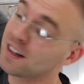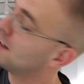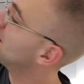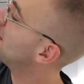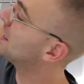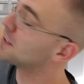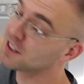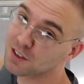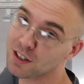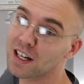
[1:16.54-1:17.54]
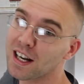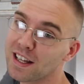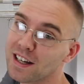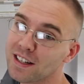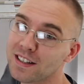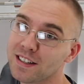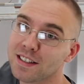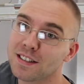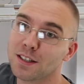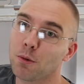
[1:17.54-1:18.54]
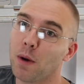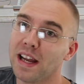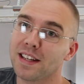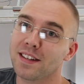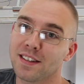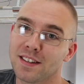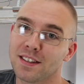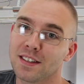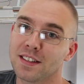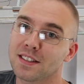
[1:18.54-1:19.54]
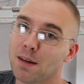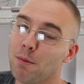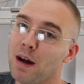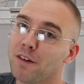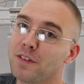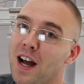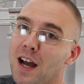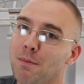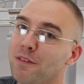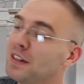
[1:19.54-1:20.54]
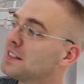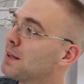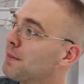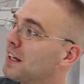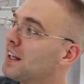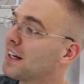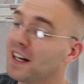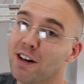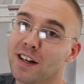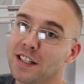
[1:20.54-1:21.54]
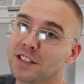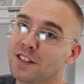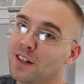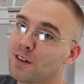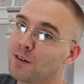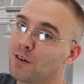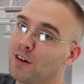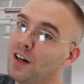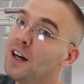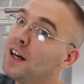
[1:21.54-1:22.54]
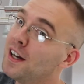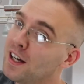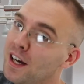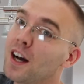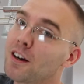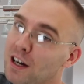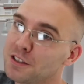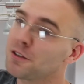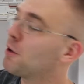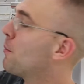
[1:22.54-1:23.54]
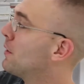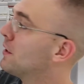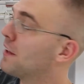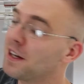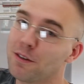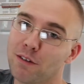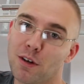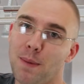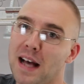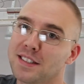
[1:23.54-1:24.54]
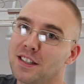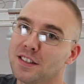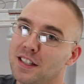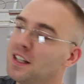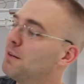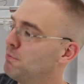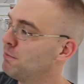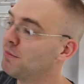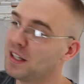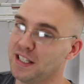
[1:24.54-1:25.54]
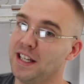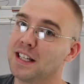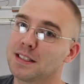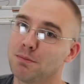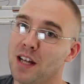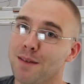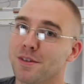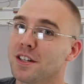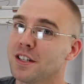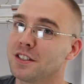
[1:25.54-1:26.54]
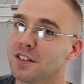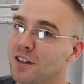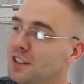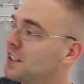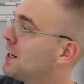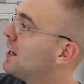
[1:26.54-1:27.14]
It's also a good idea to wait some amount of time if it's something like an air conditioner or a garage door opener. They do have capacitors in them and they take some time to discharge.